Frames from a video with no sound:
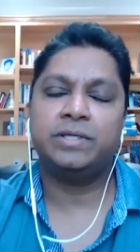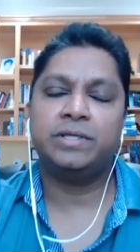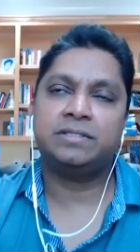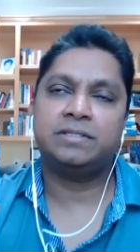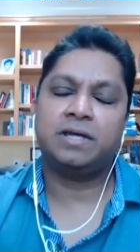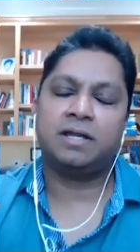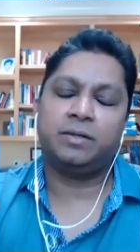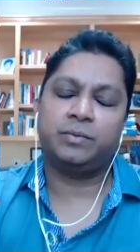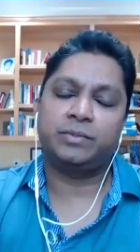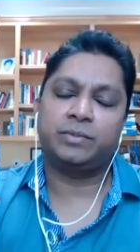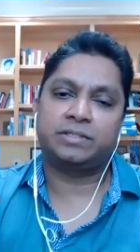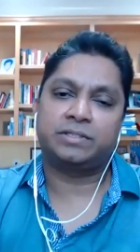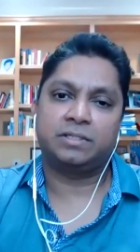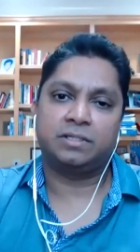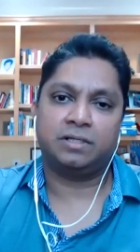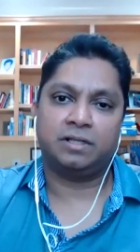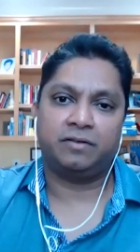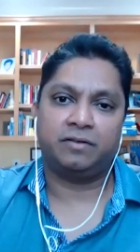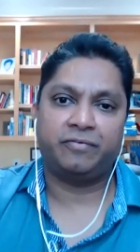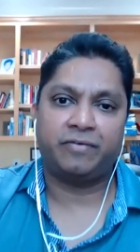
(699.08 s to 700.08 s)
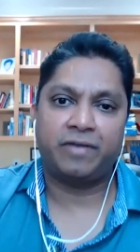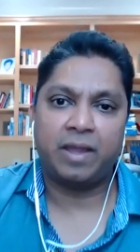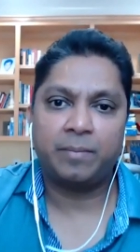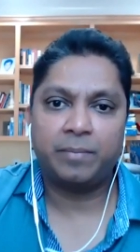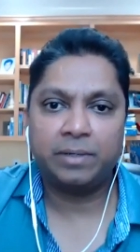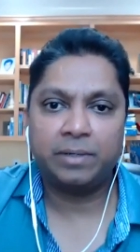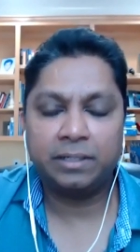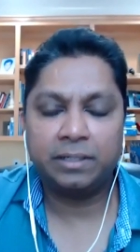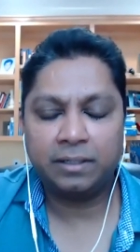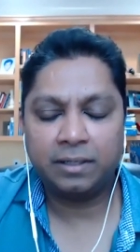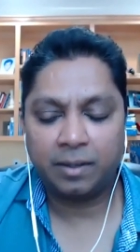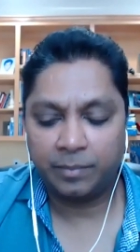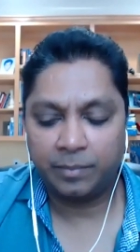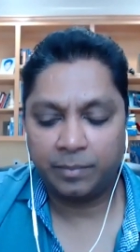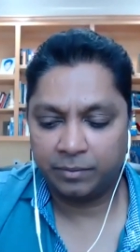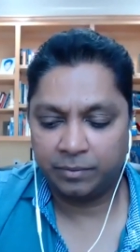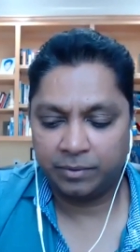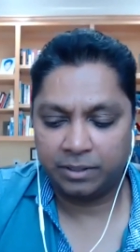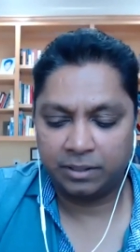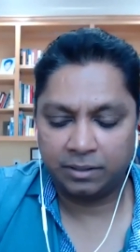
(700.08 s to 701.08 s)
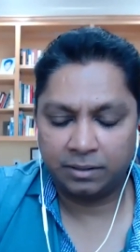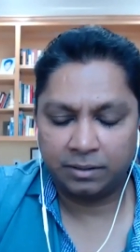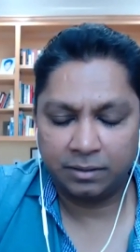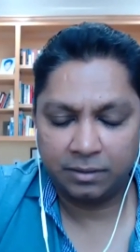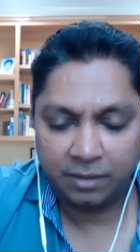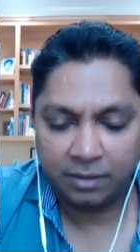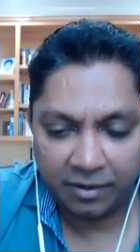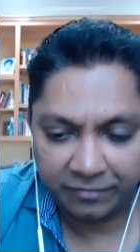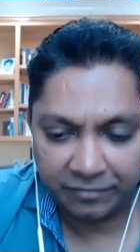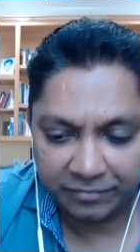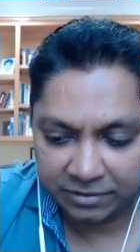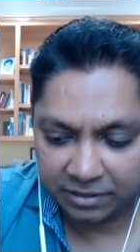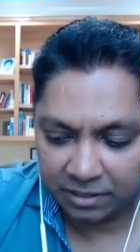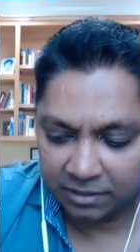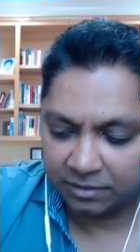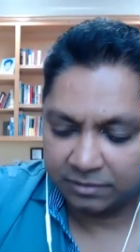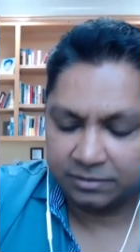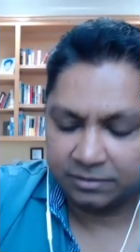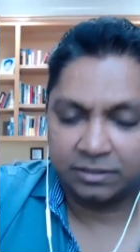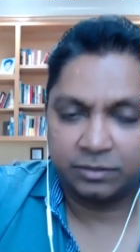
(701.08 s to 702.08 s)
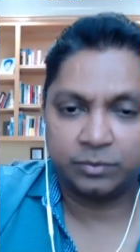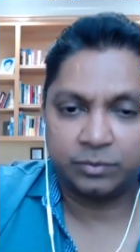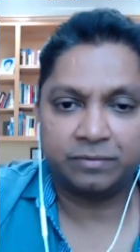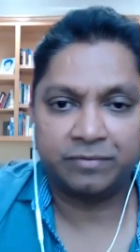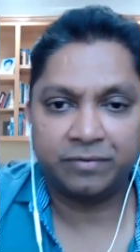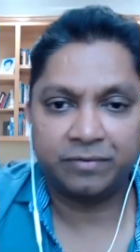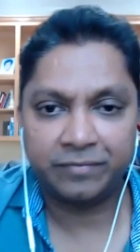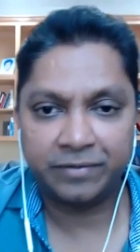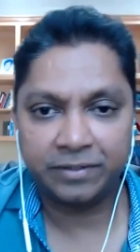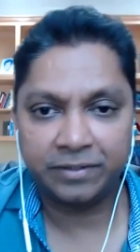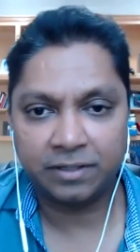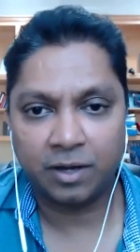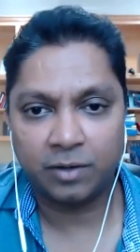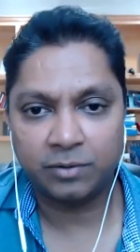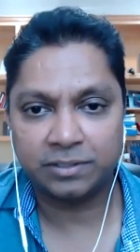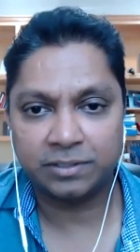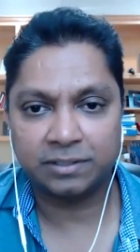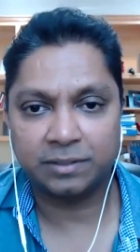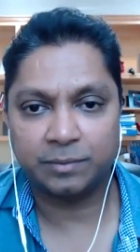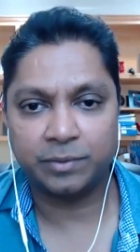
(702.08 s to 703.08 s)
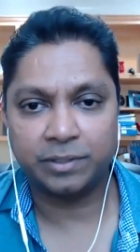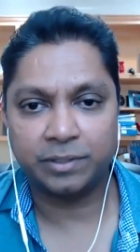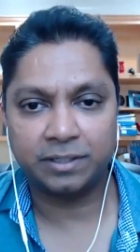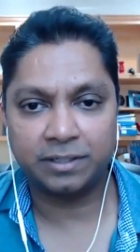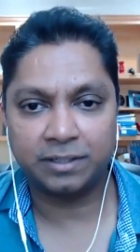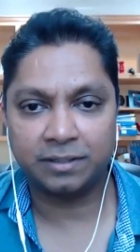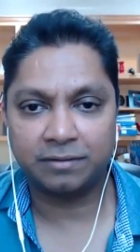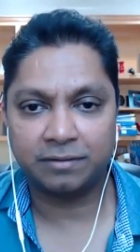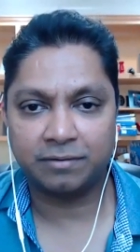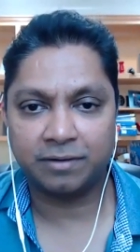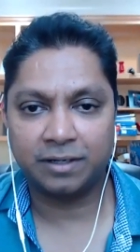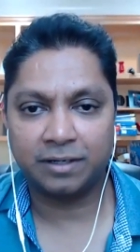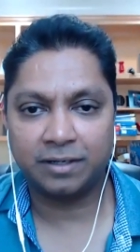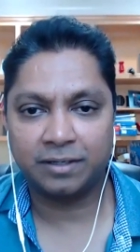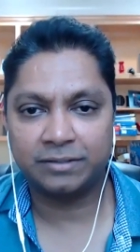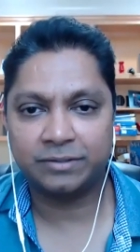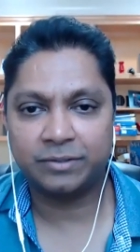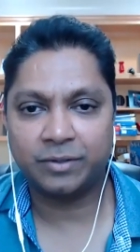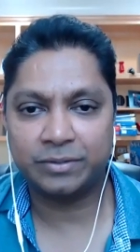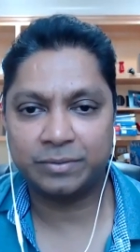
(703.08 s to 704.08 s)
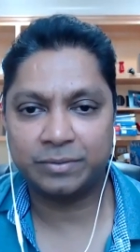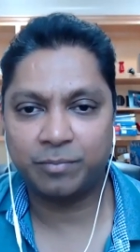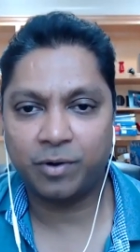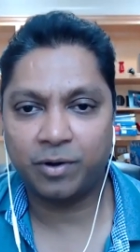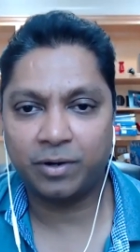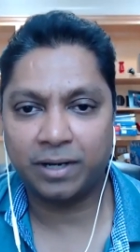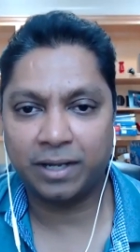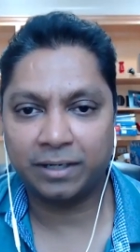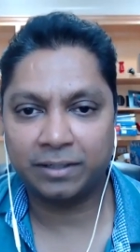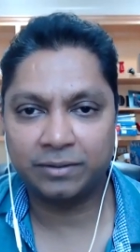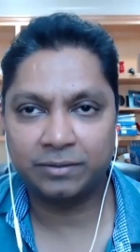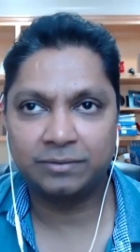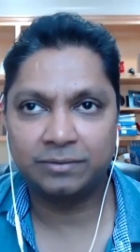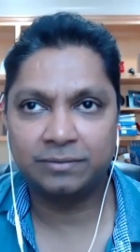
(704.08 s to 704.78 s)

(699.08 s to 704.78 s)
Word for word: started with single family. I mean, we have started just with 50,000 in the beginning, right? So I was bought like